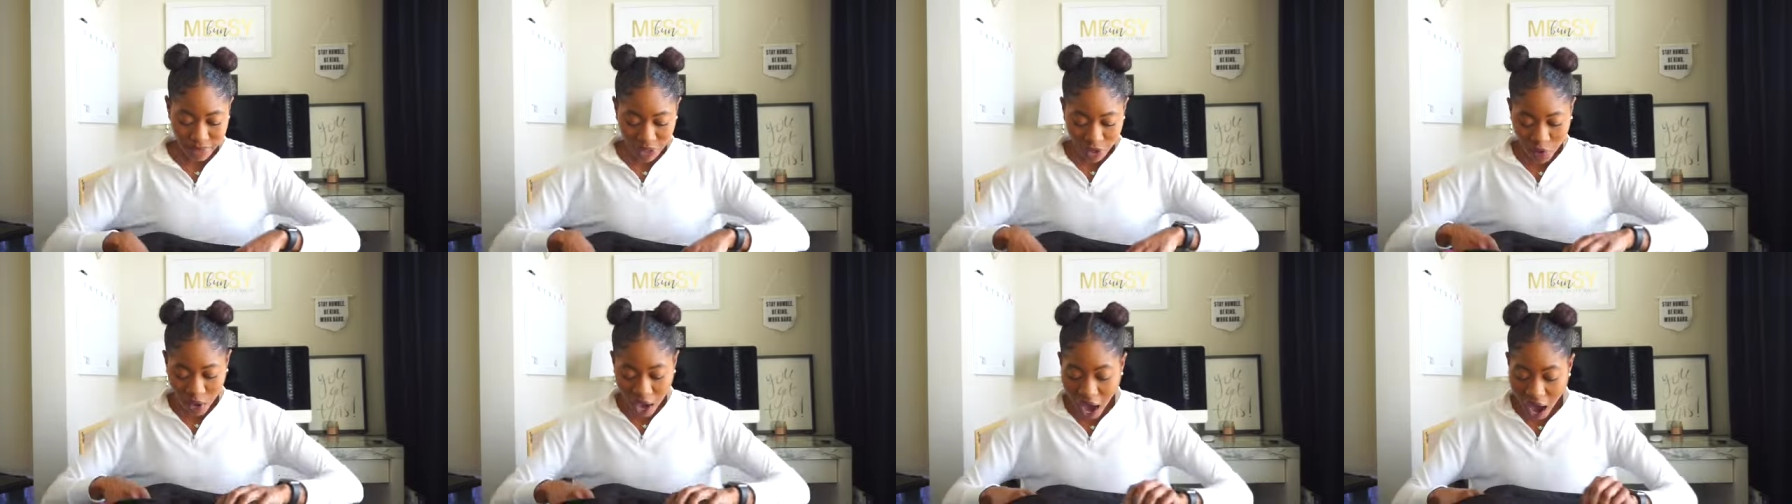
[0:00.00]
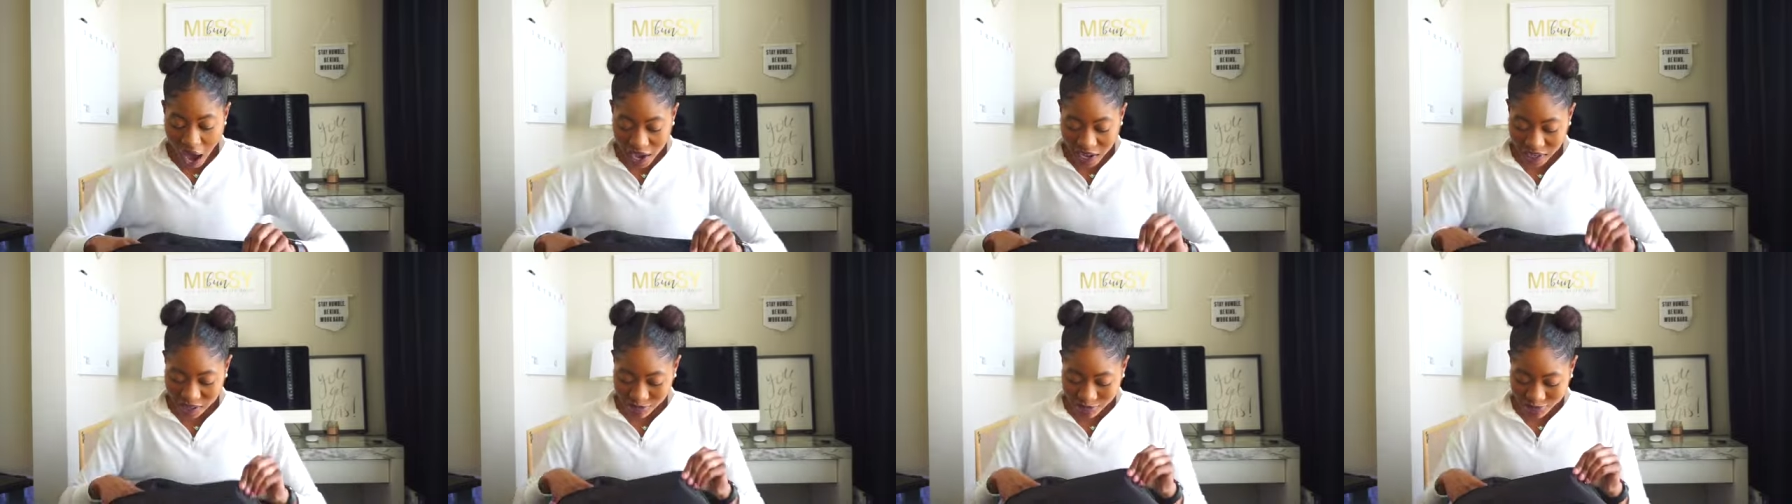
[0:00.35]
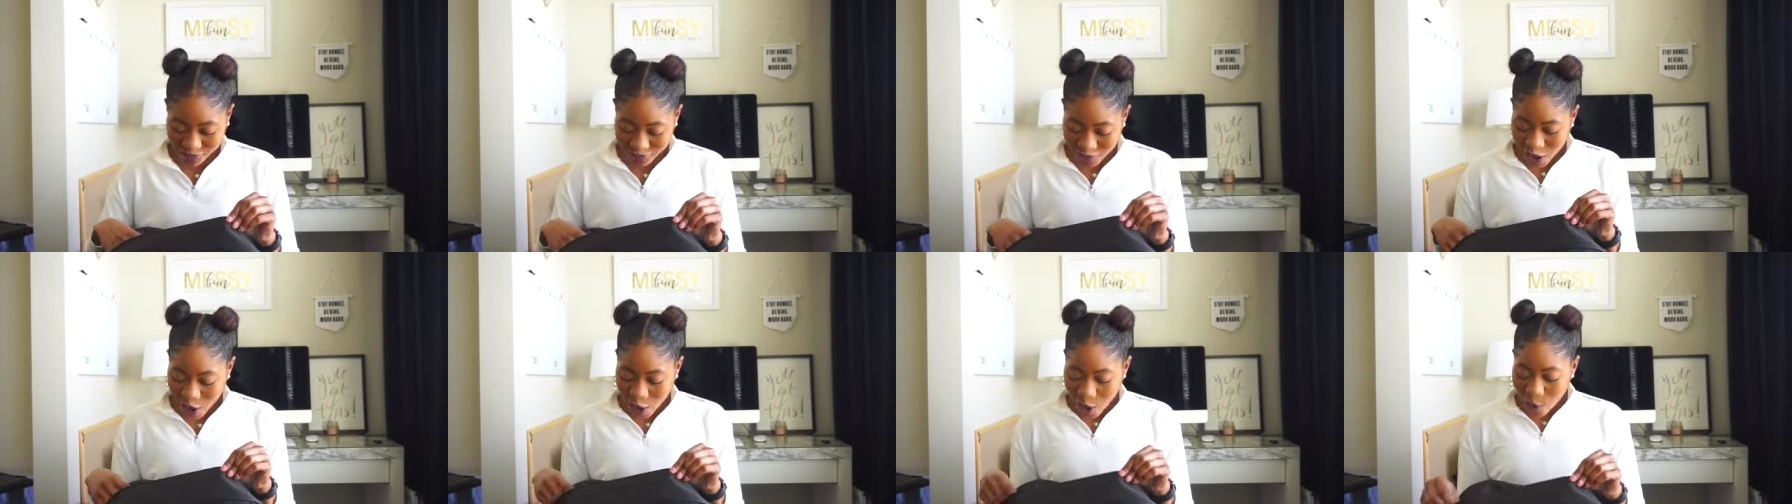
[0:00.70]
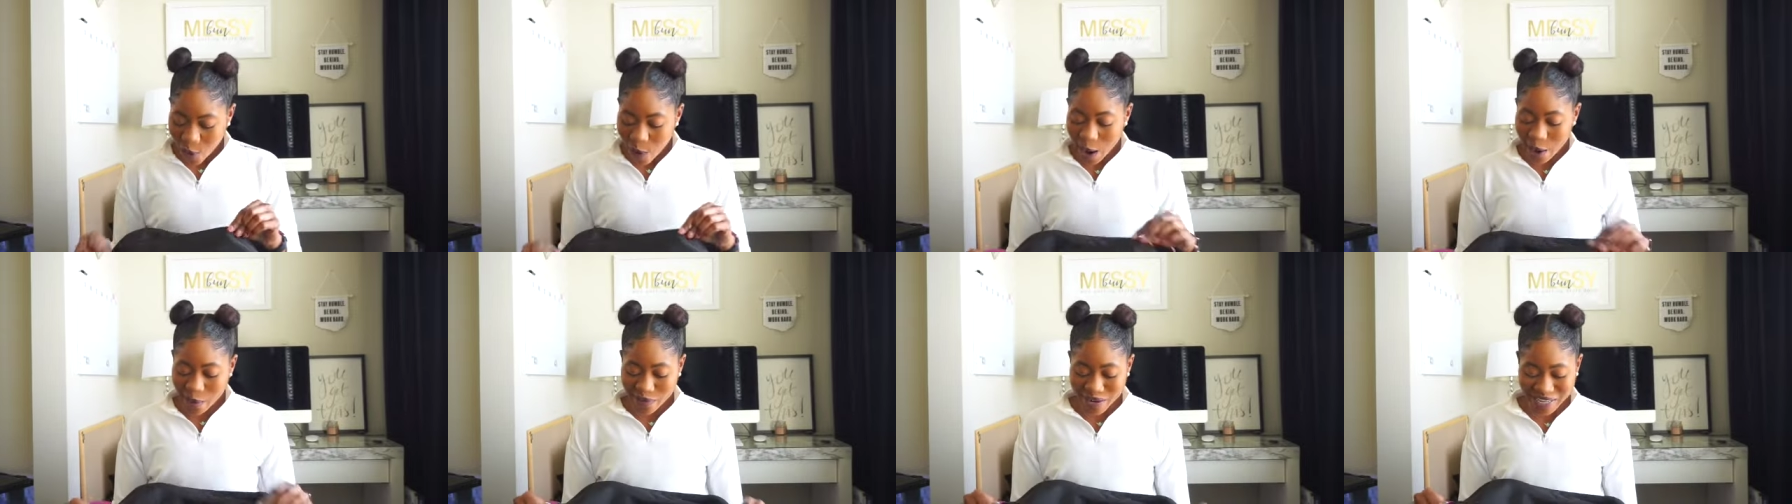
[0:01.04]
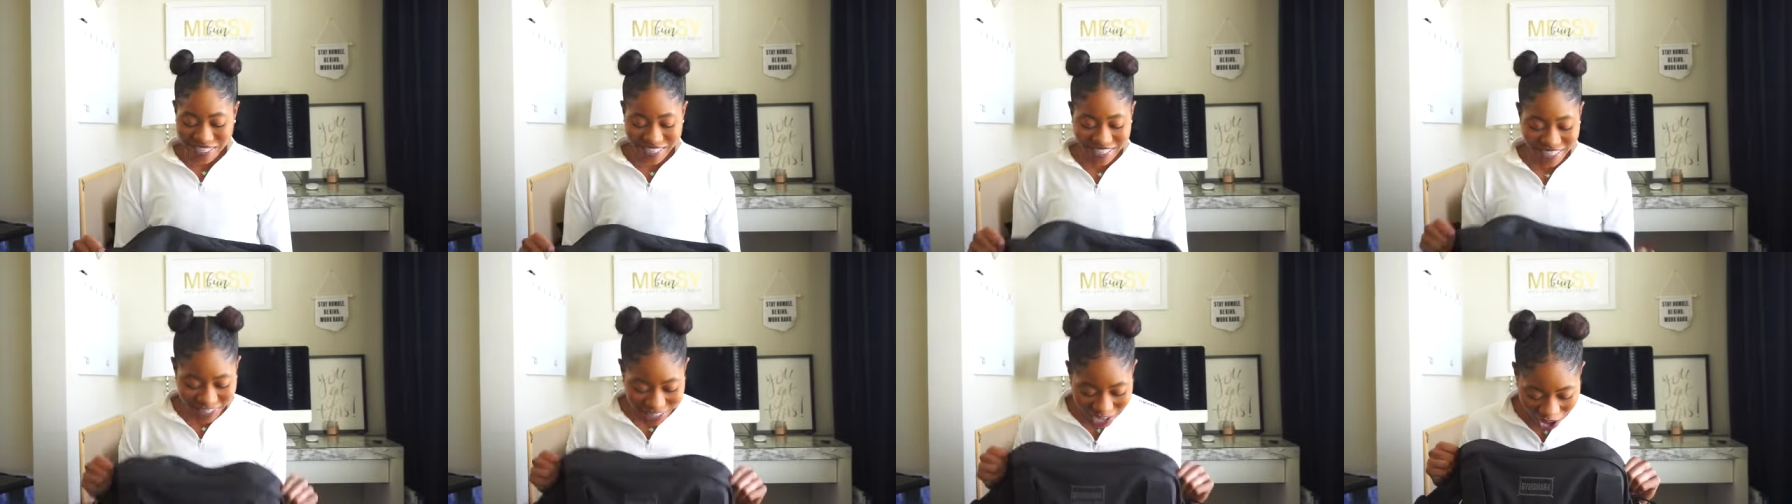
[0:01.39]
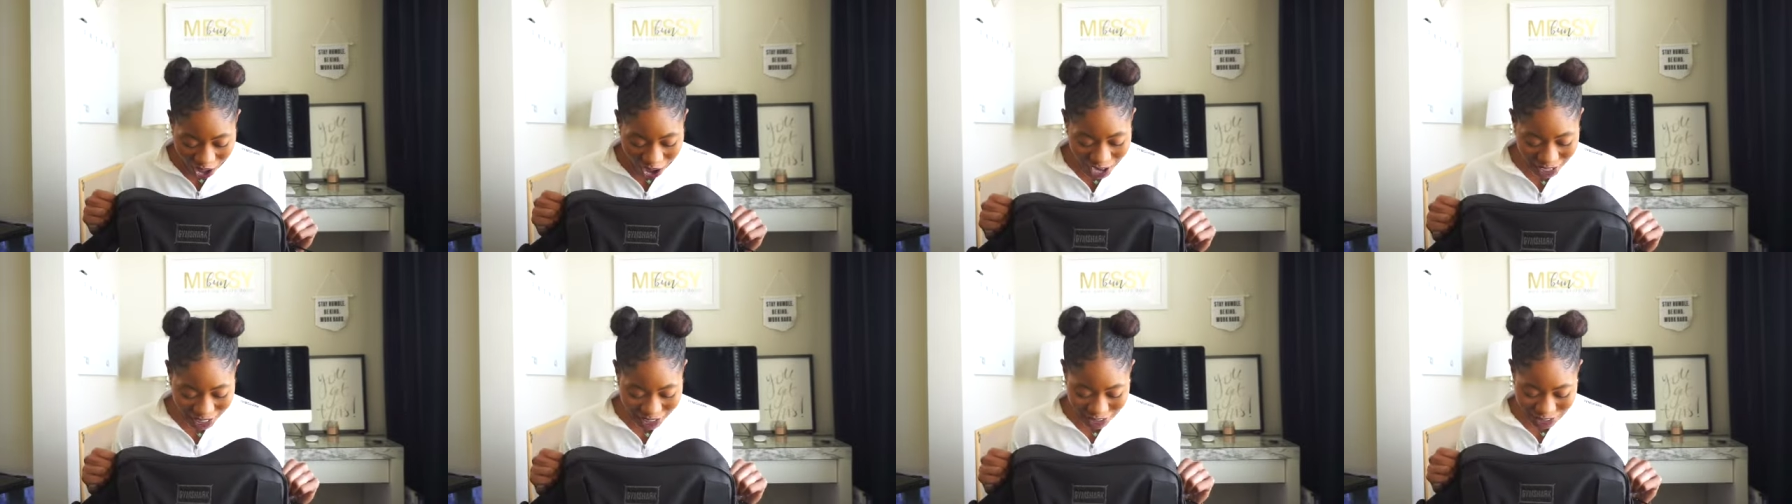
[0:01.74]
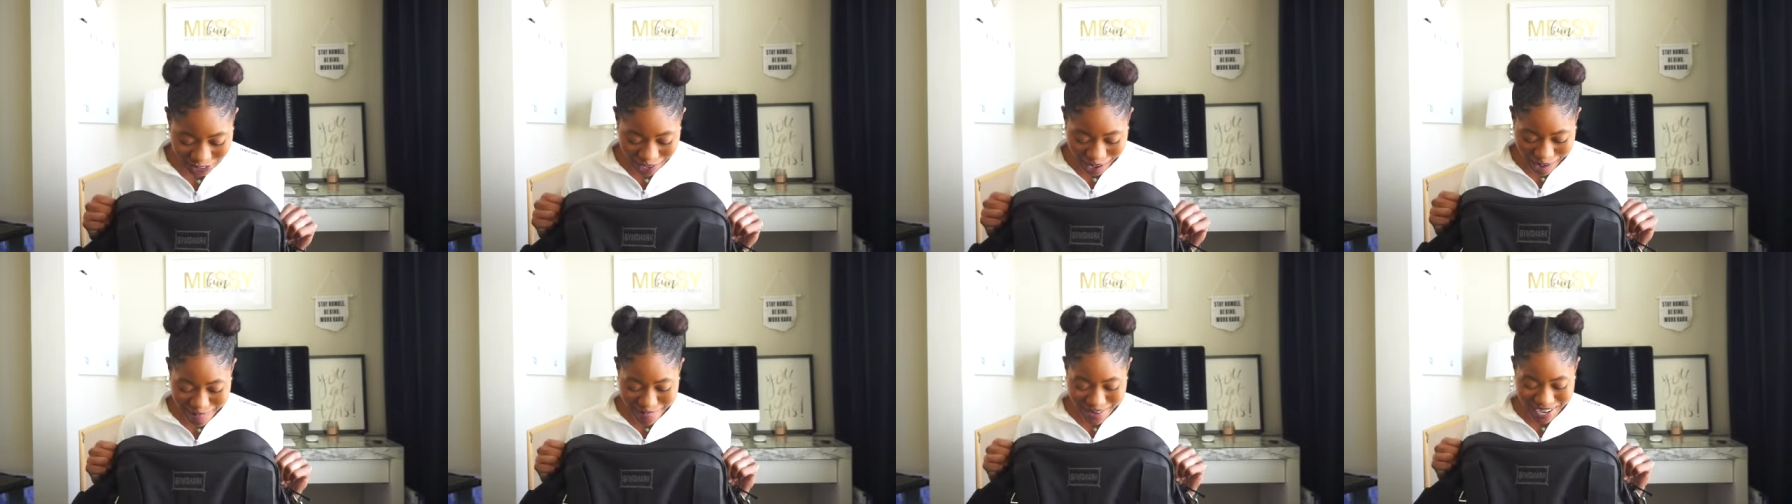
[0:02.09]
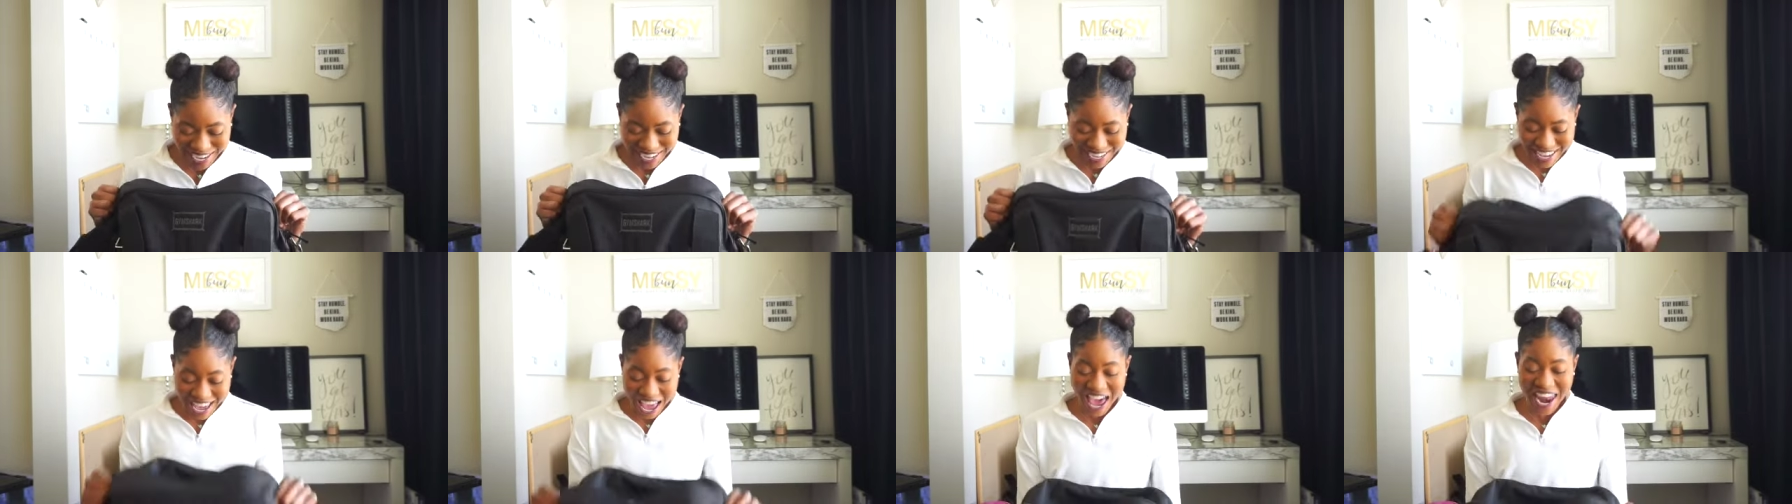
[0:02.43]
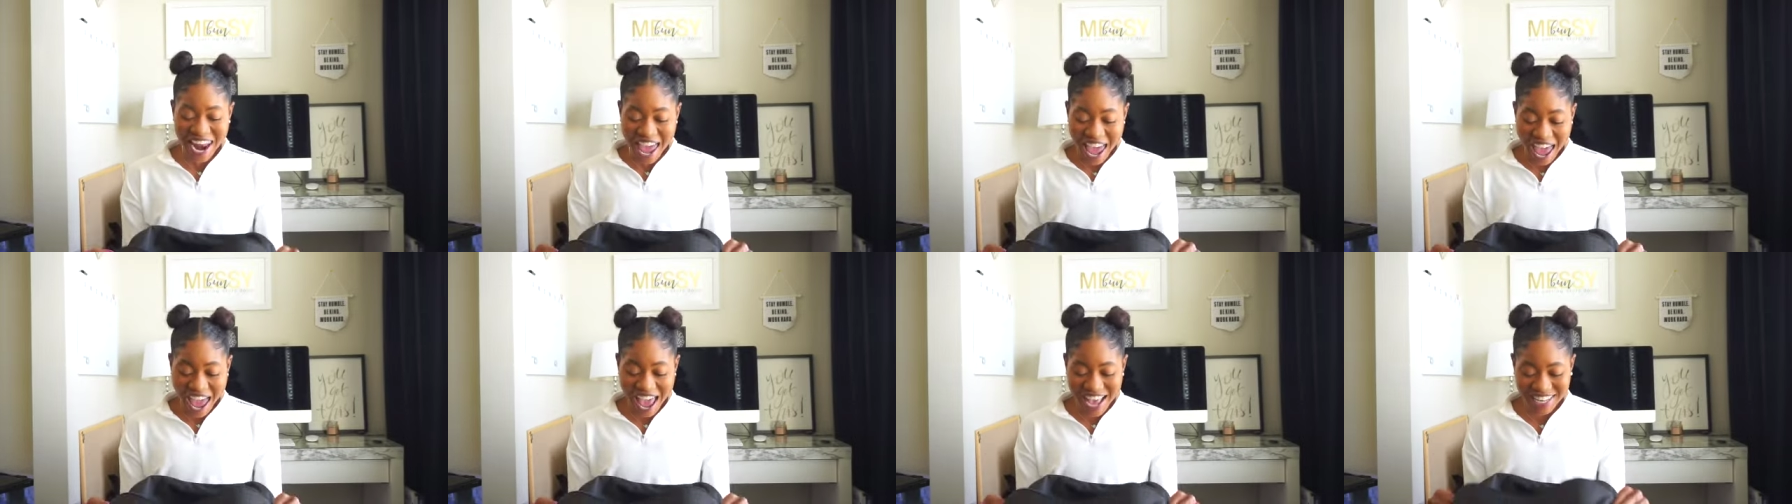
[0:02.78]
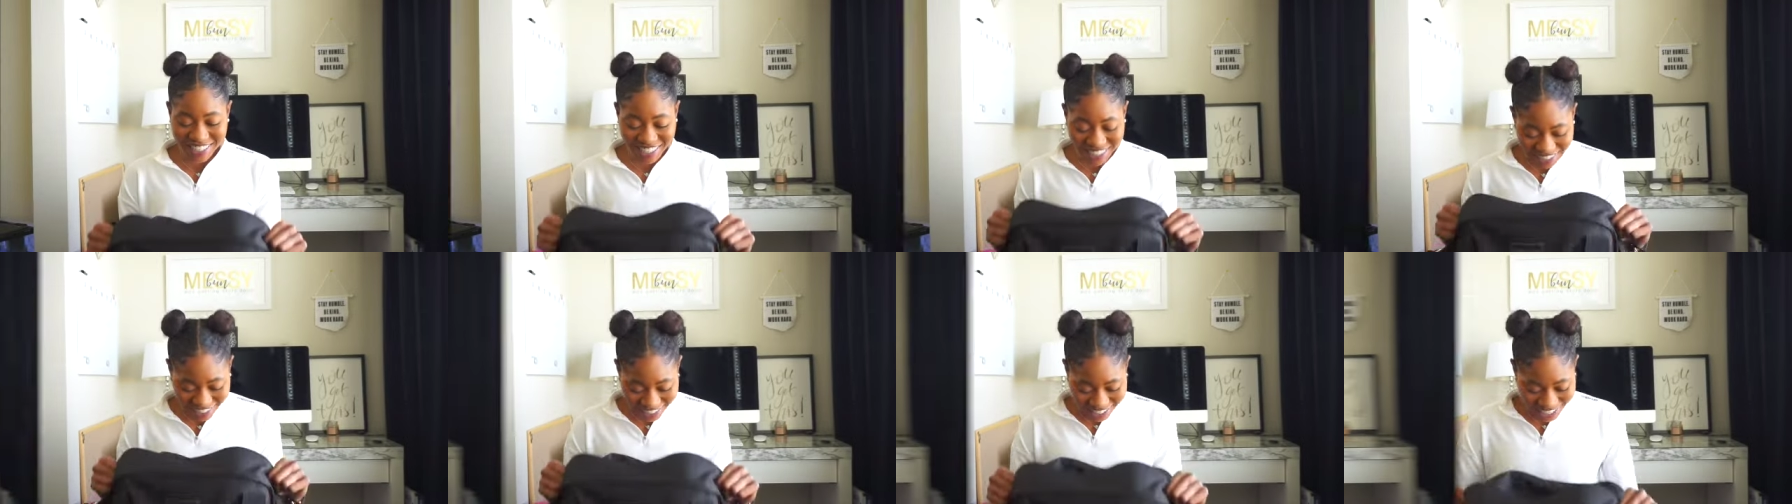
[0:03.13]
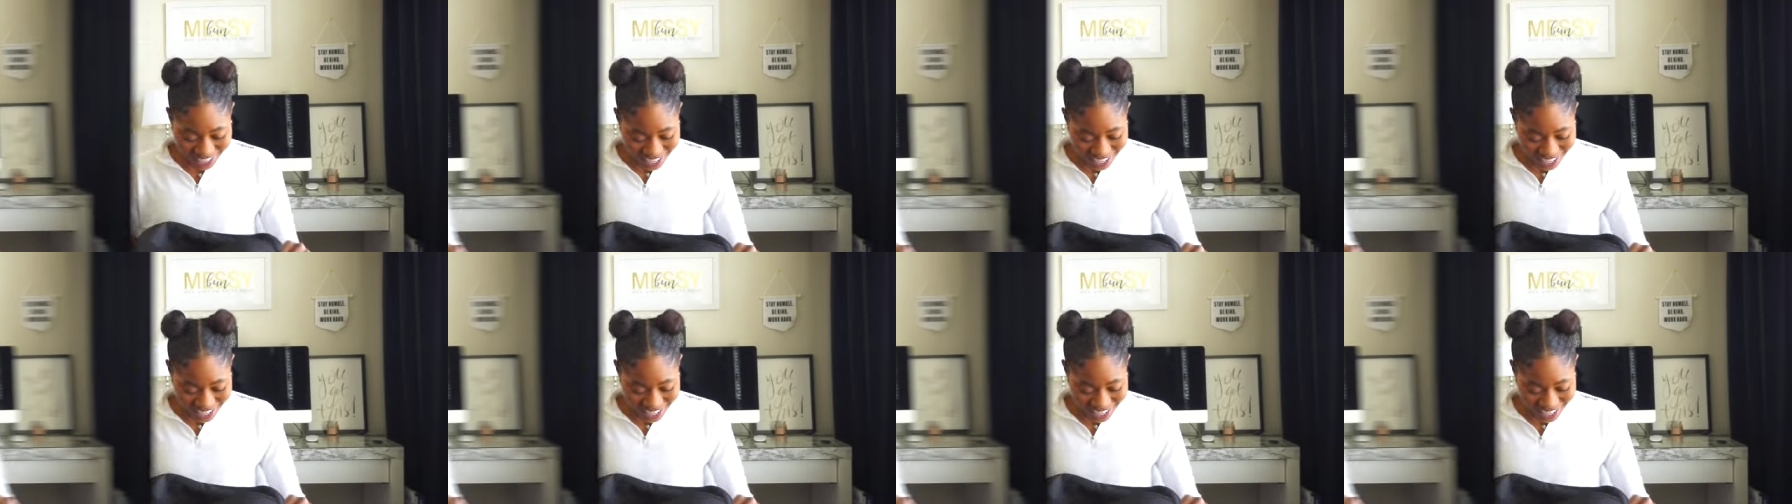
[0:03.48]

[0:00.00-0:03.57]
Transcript: Okay. Where do we start? There's so many guys.